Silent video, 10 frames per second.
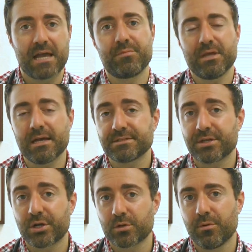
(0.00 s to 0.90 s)

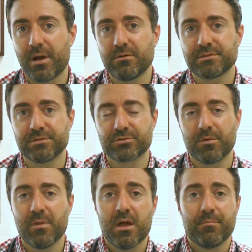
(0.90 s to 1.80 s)
IBS, irritable bowel
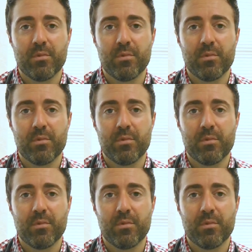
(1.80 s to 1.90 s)
syndrome,